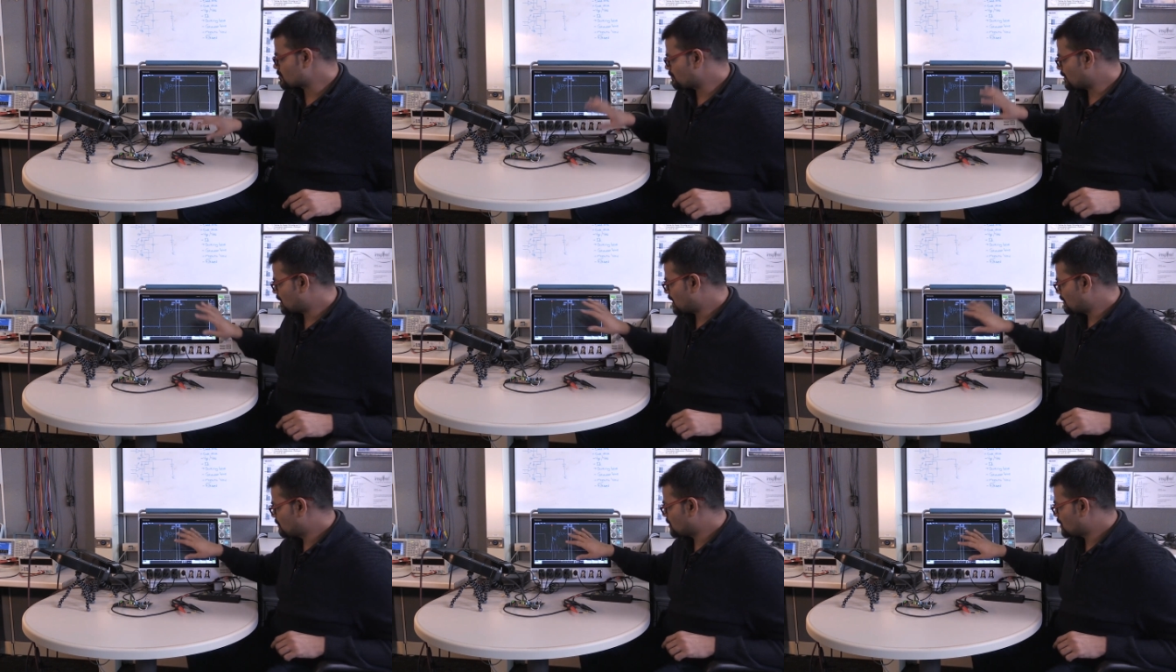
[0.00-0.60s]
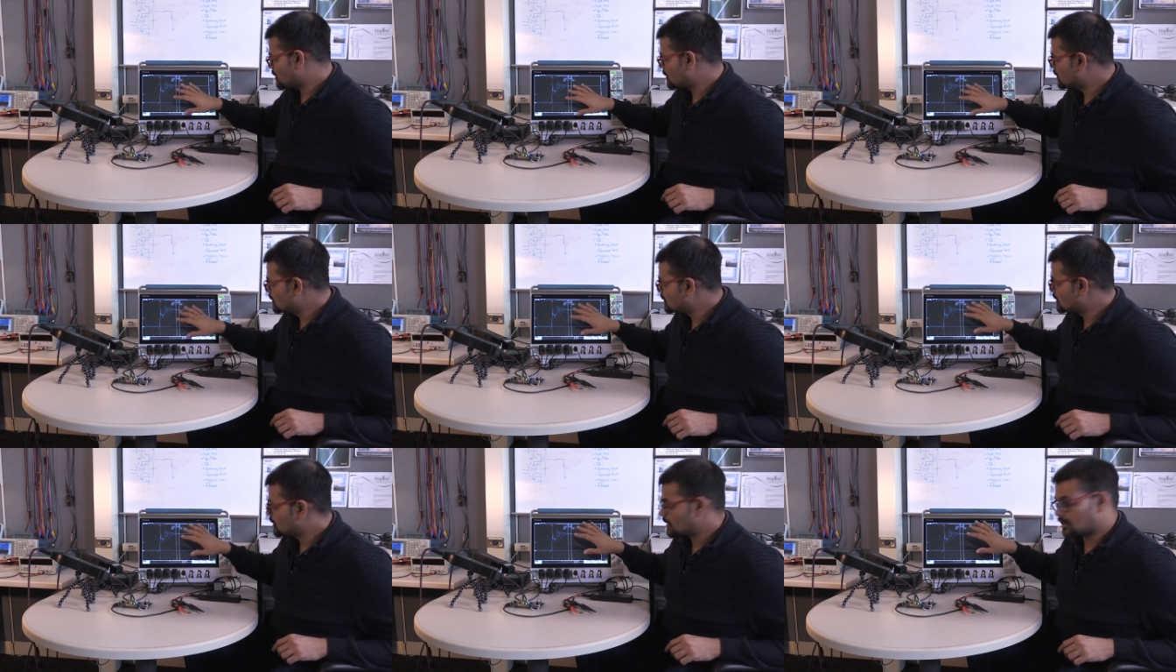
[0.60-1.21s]
So we'll keep the
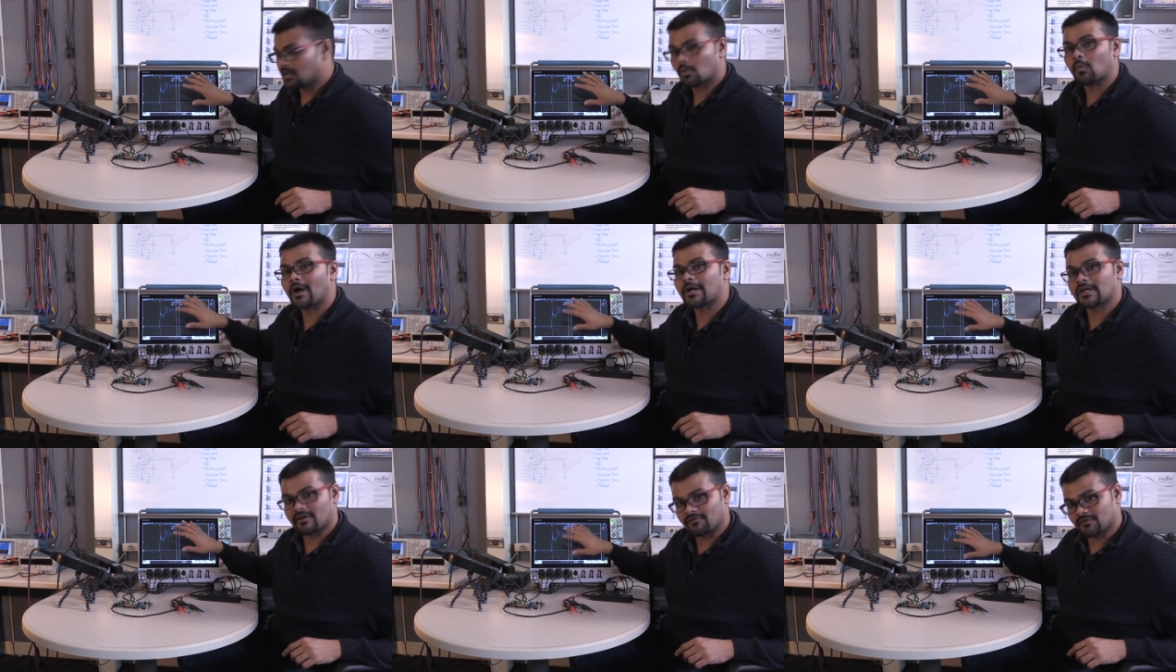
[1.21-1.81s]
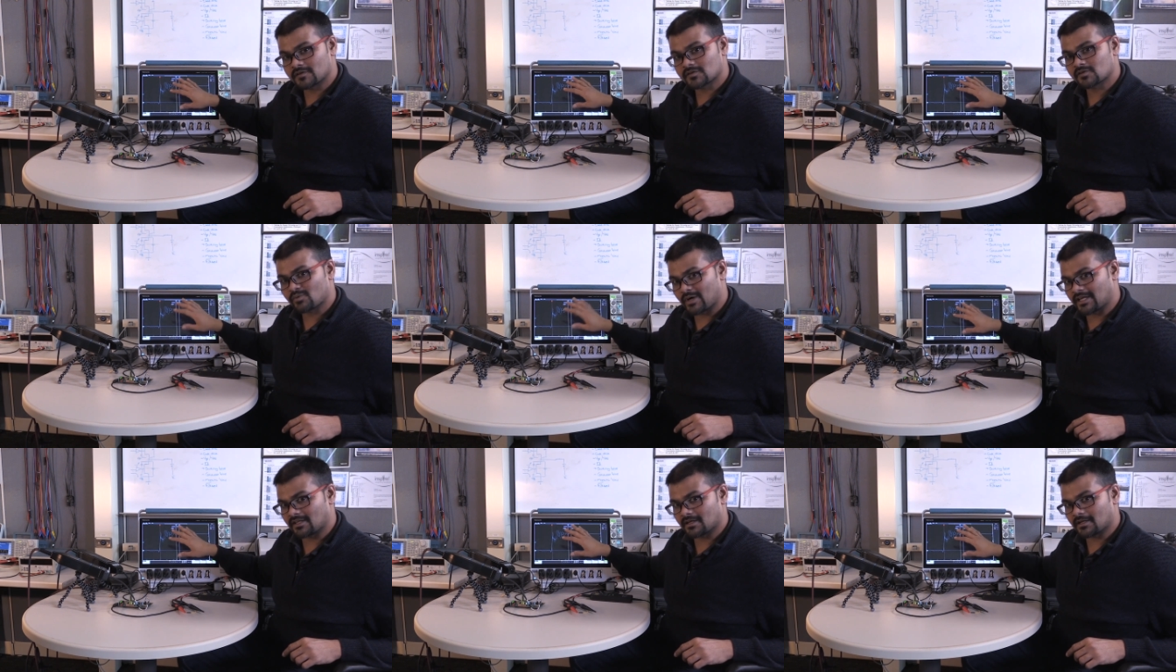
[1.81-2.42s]
the white reference
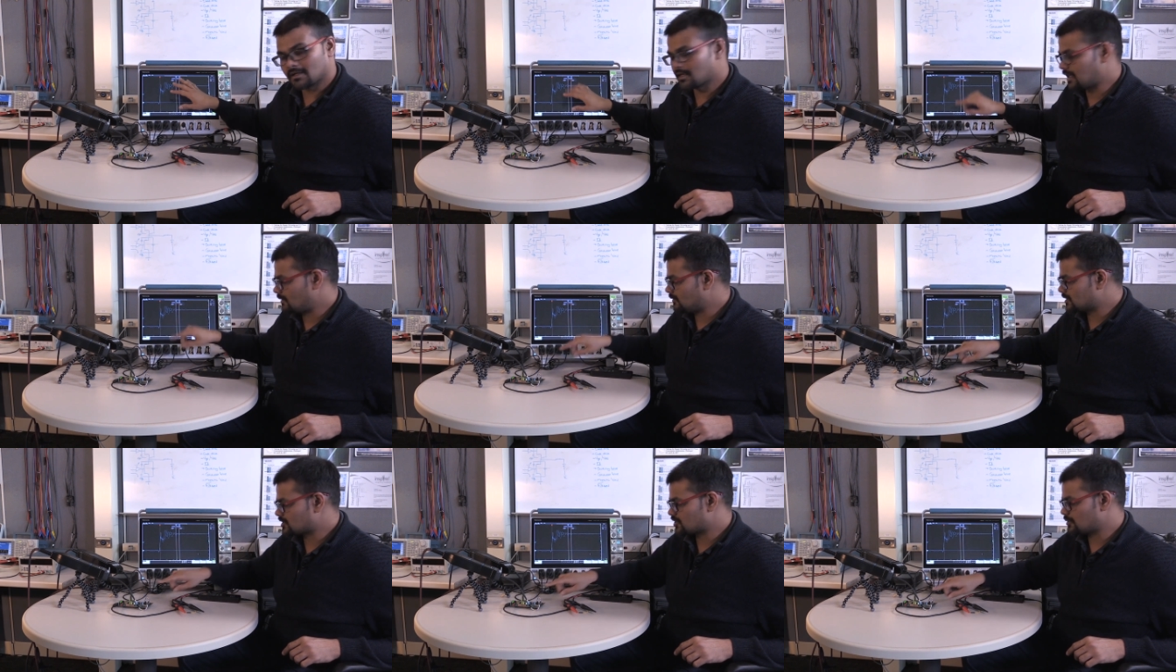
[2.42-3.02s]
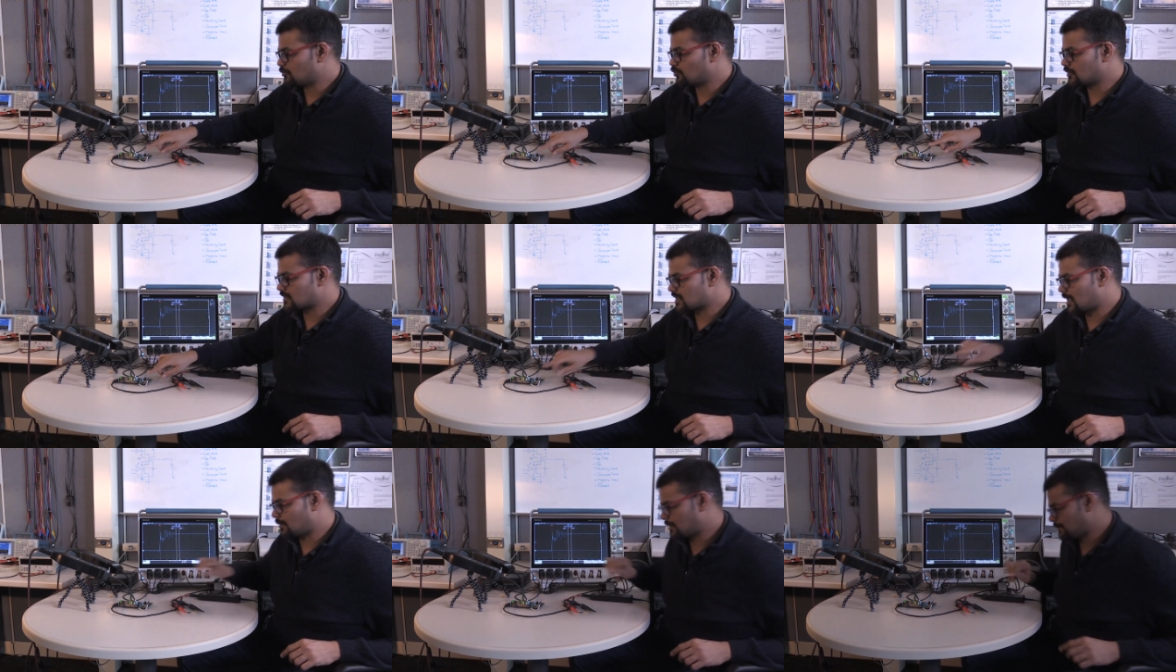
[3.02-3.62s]
right there and we'll just remove
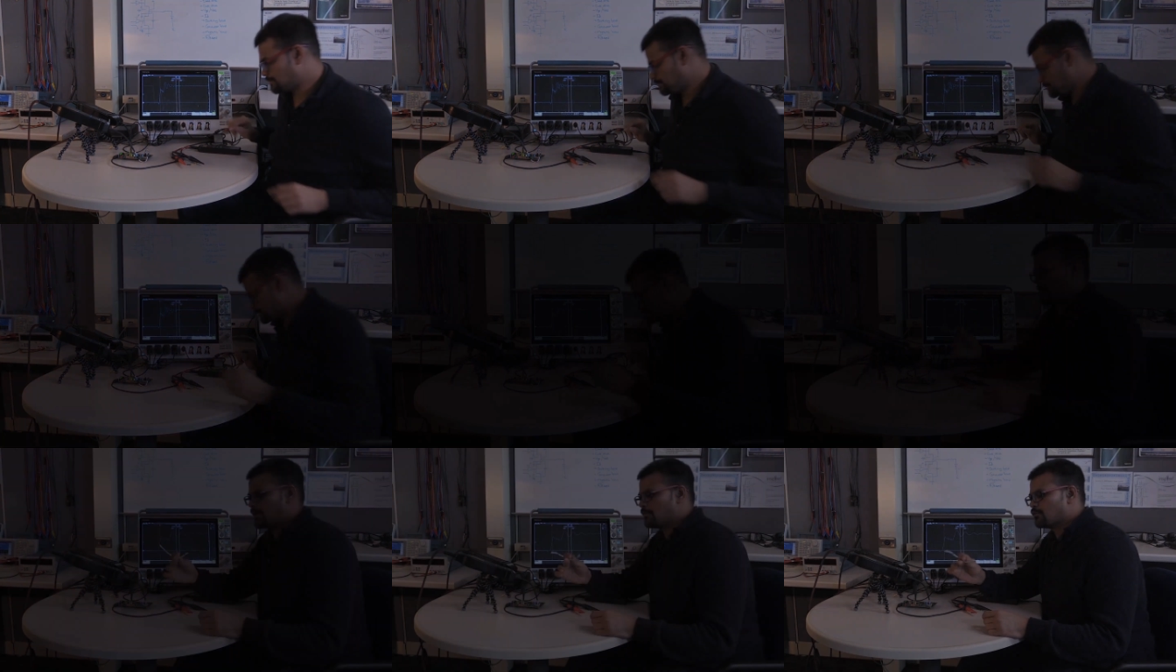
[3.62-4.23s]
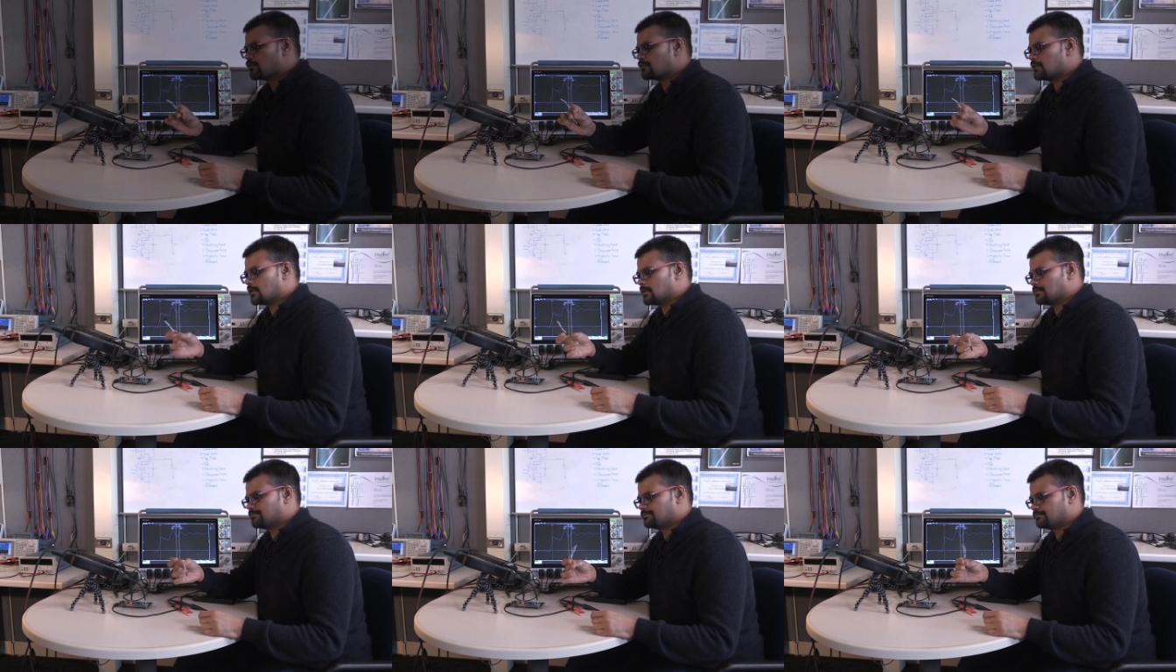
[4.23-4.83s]
this cable. I removed
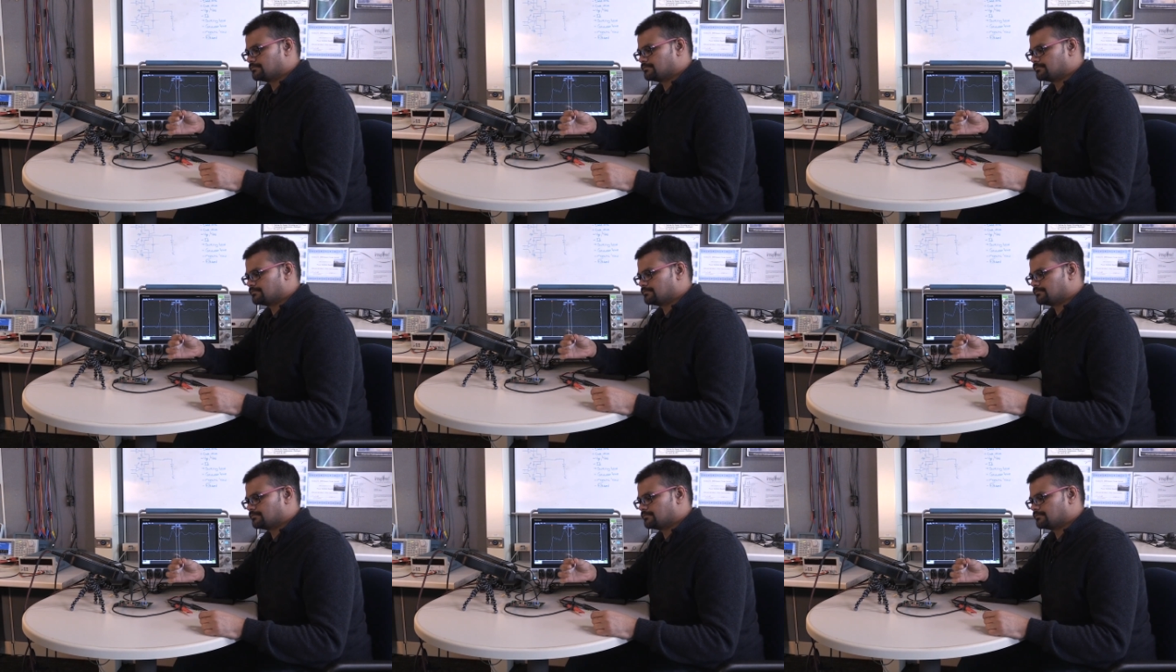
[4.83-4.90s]
the